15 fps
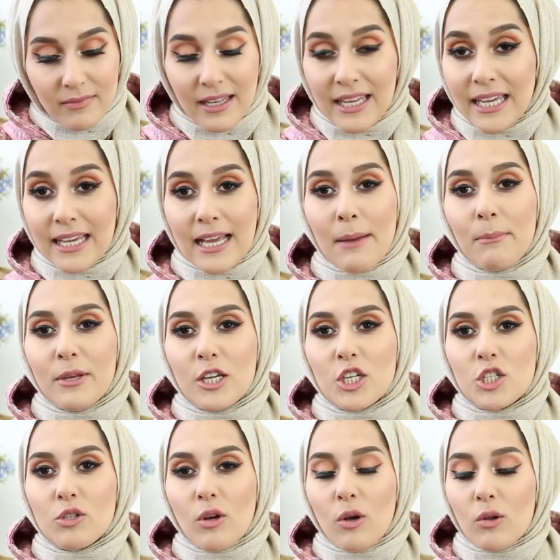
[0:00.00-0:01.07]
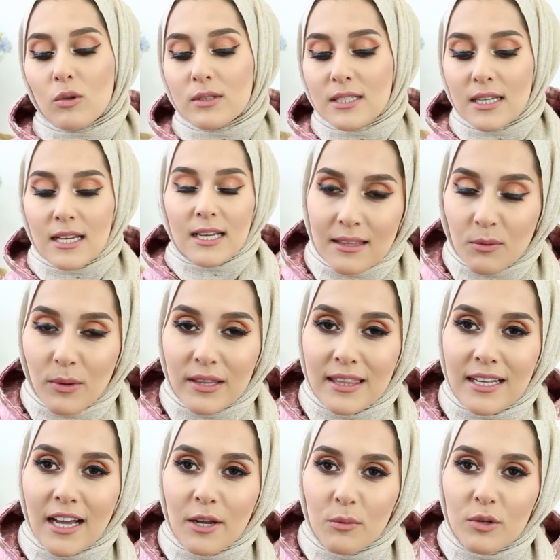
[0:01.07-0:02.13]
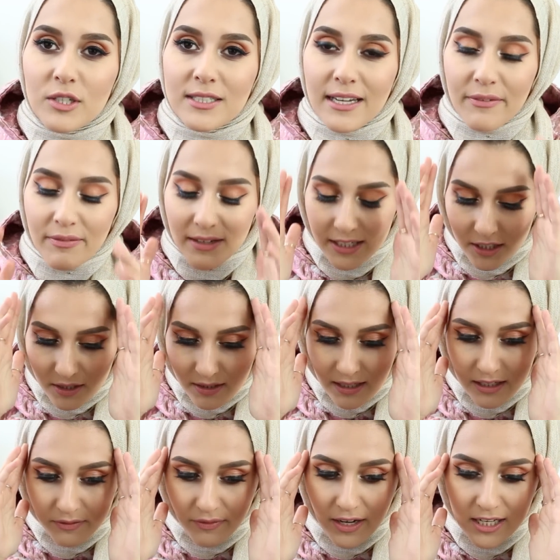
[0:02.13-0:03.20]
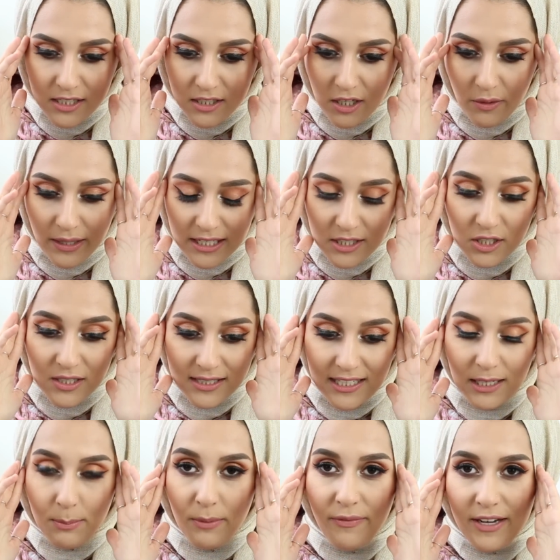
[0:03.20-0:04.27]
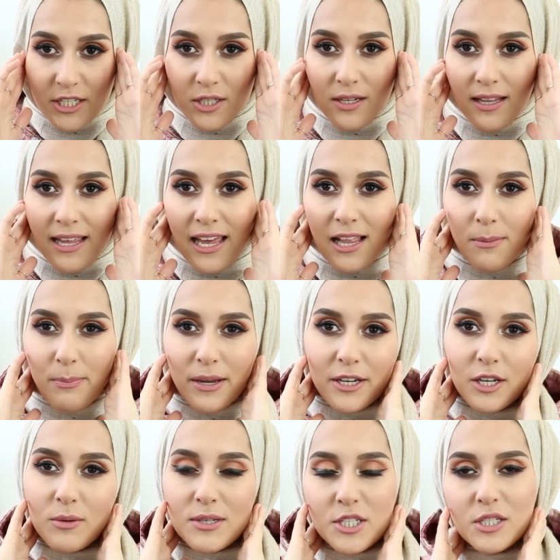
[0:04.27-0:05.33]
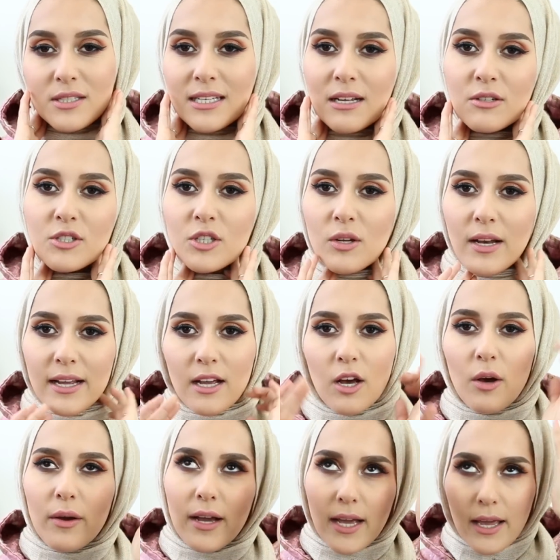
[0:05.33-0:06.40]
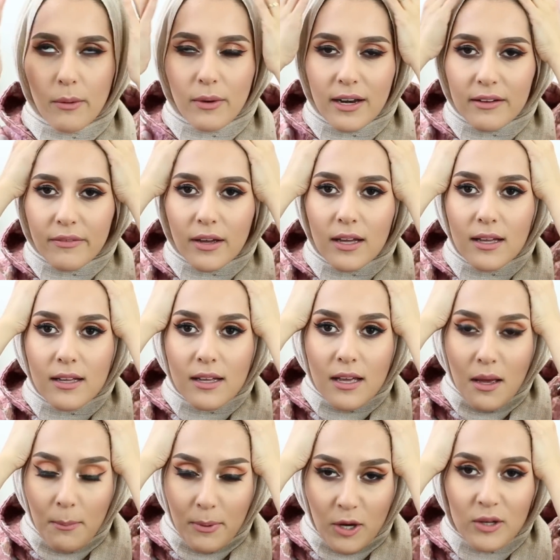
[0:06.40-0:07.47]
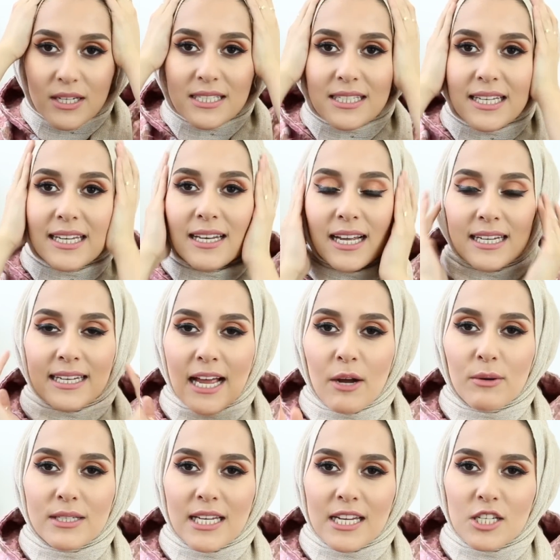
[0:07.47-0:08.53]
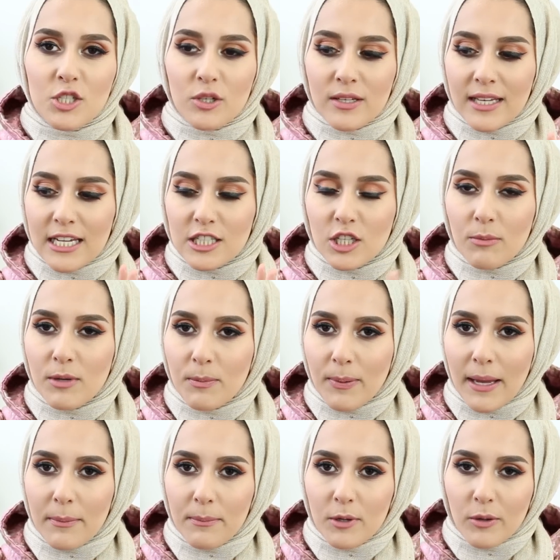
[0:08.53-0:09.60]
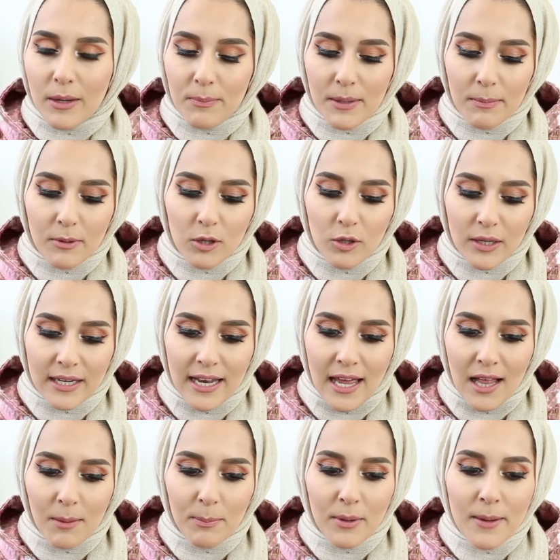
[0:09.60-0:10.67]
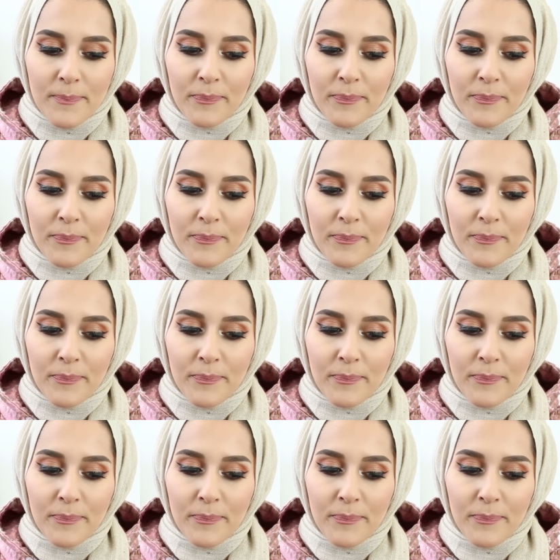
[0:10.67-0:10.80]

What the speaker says: it can be controlled. The one thing I would definitely advise, though, is to seek professional help. I know it just sounds so like, oh, okay, whatever. But honestly, like nowadays, you can get so many great people who can help,